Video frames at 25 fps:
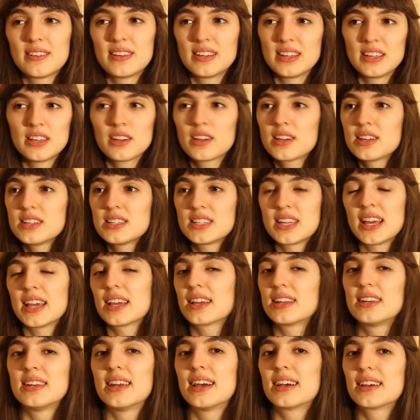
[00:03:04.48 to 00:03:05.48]
you can
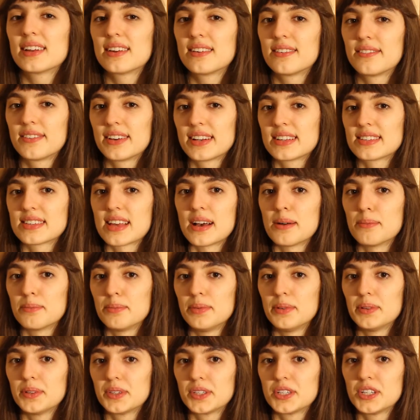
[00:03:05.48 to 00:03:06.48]
take a negative
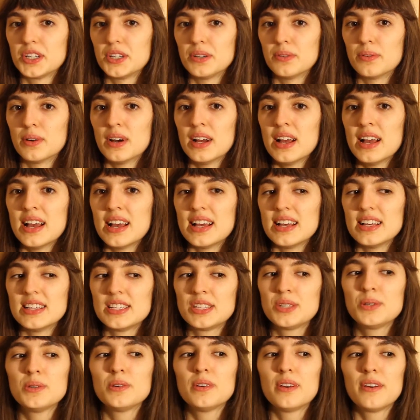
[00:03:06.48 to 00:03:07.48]
example too,
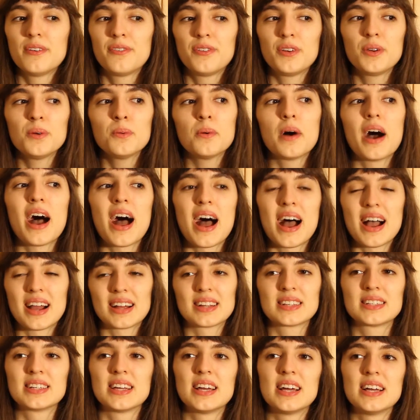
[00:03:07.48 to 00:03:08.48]
if you
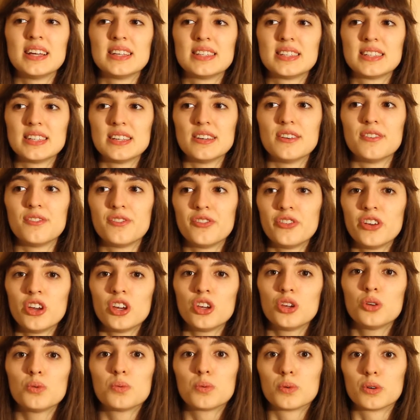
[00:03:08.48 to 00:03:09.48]
act as if
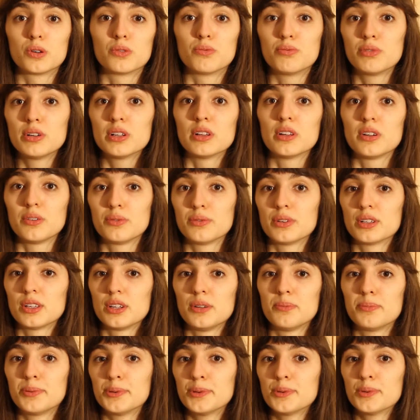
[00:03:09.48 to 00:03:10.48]
you were
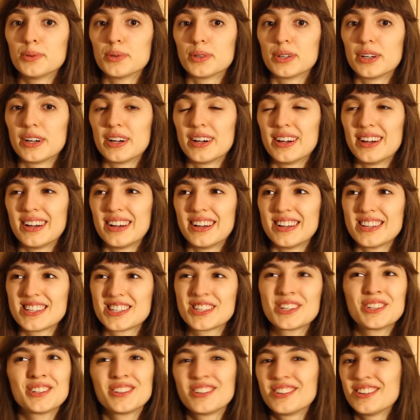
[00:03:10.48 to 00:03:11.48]
really poor,
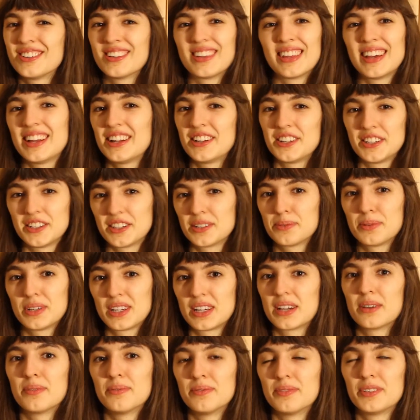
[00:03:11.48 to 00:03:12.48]
sooner or later
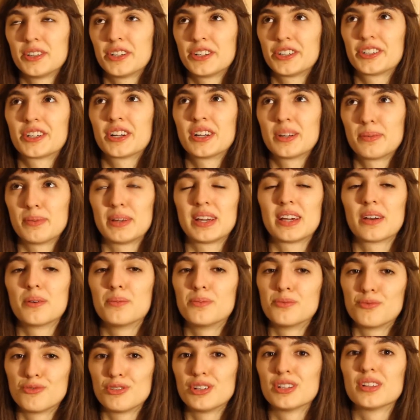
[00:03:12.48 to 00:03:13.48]
you're gonna
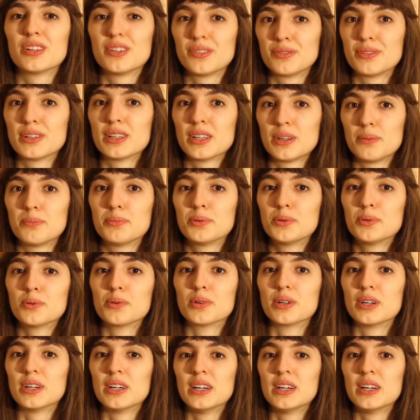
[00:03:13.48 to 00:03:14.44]
become really poor.